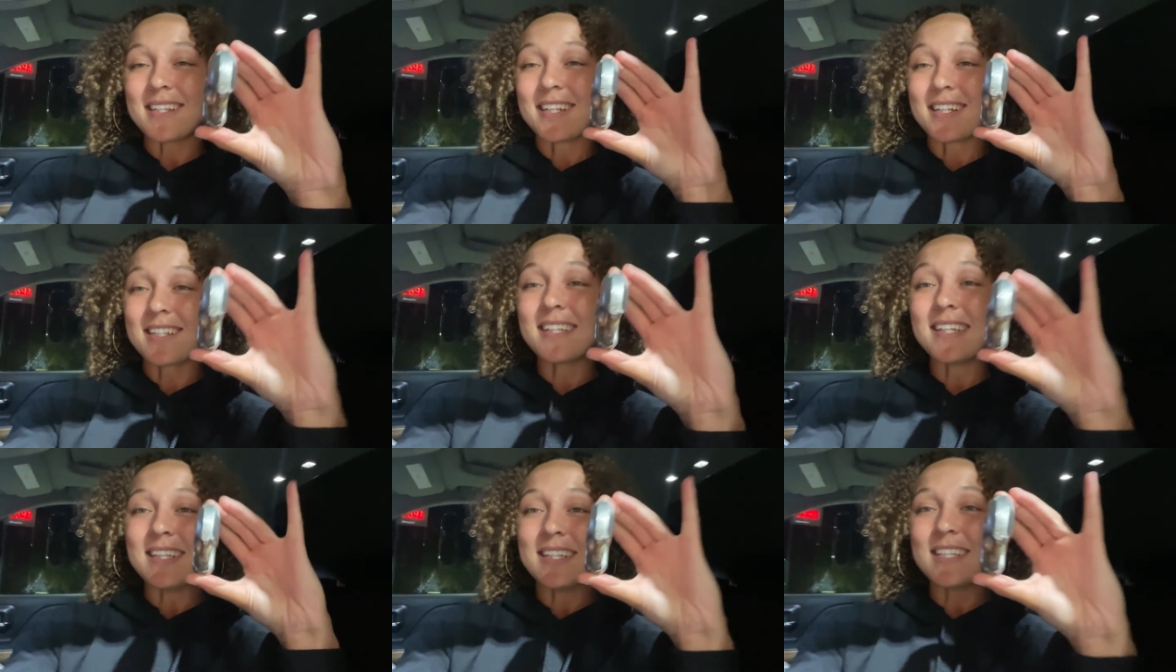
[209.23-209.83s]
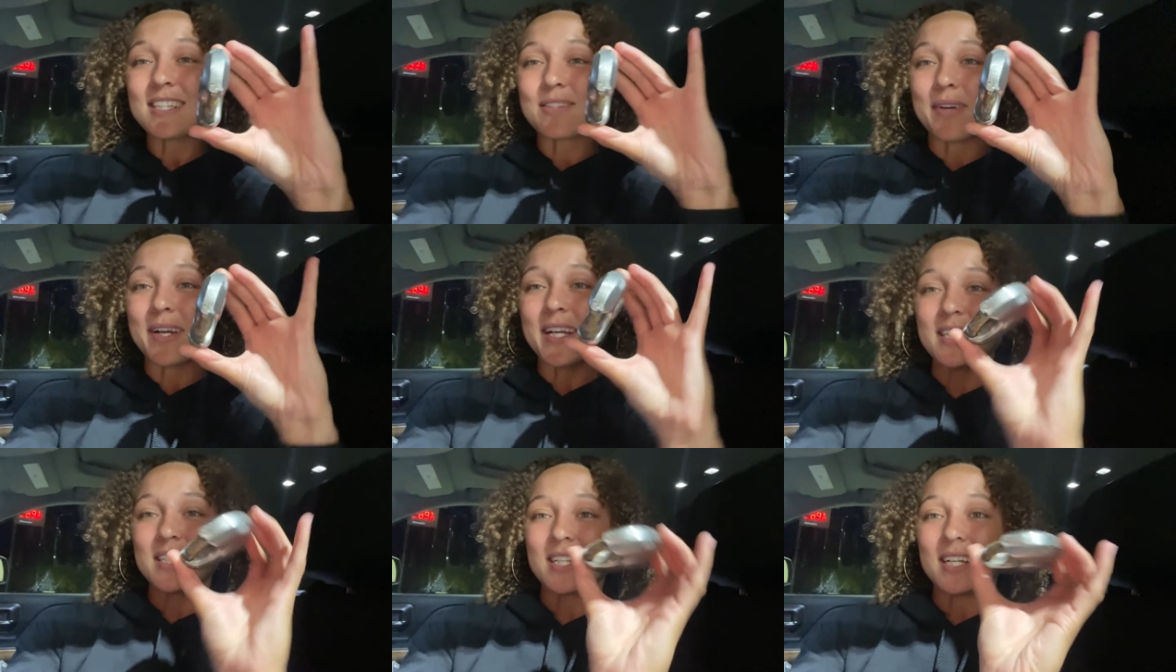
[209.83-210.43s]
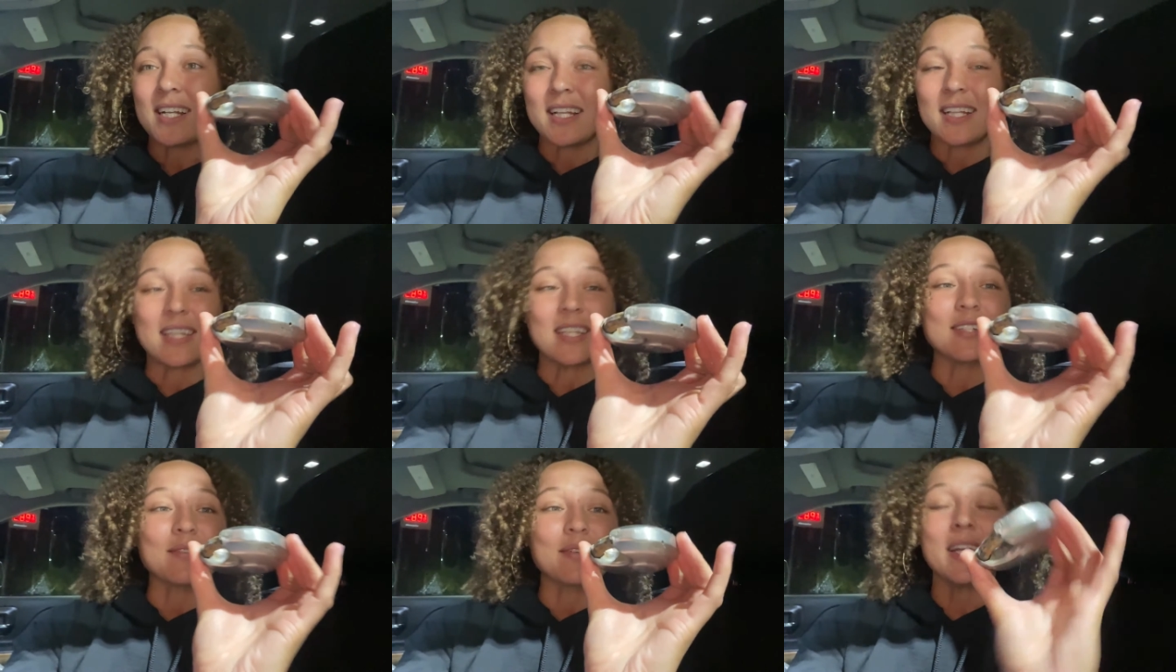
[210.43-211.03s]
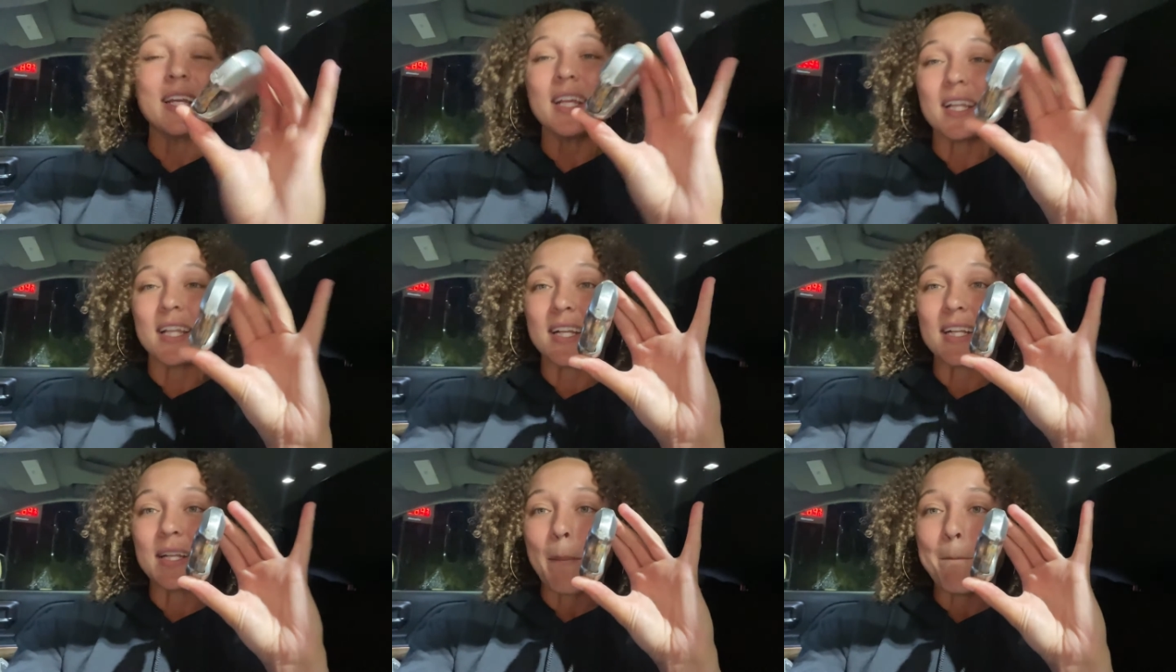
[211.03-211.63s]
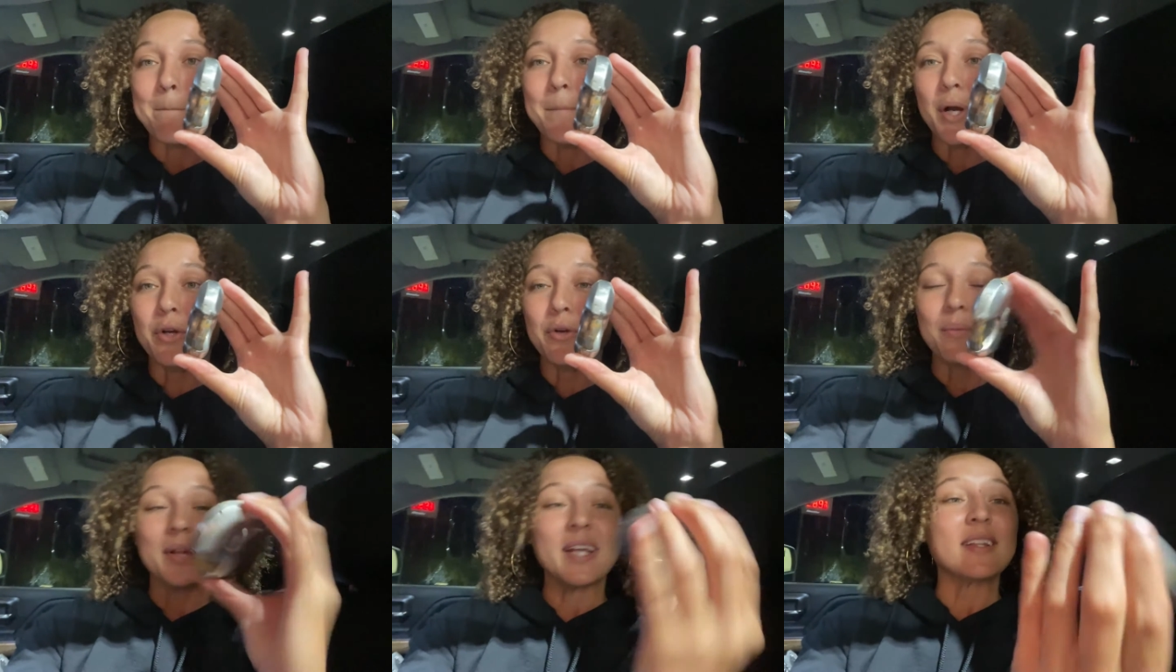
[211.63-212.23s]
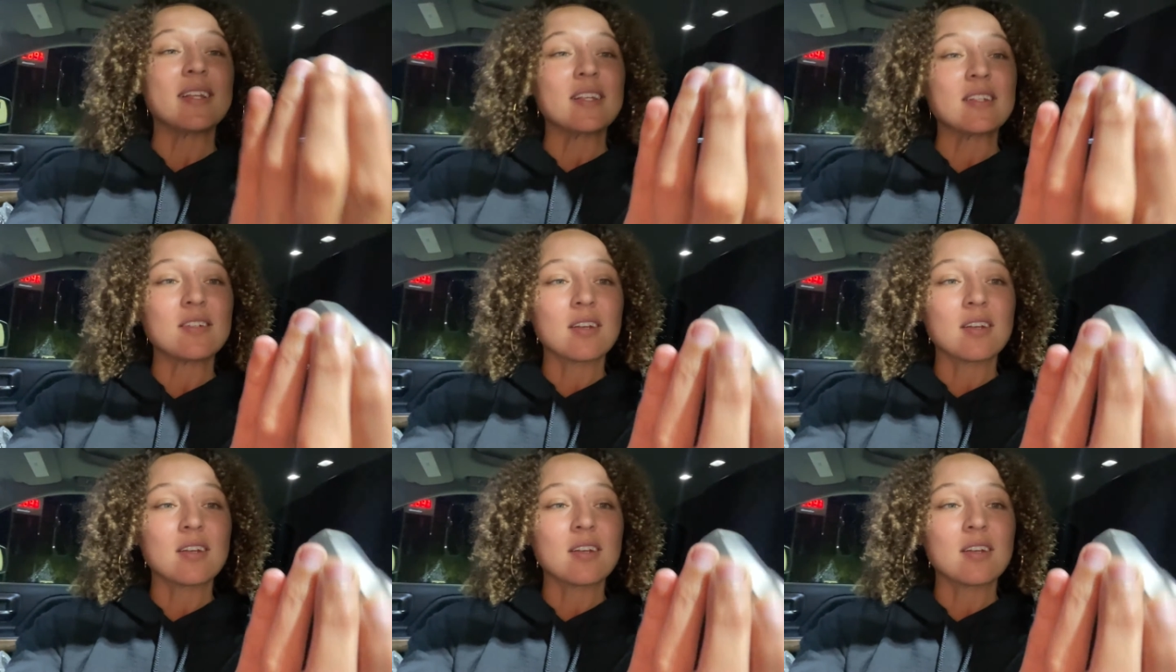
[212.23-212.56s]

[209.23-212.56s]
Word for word: Literally this way. Instead of like this way, it landed boom like this.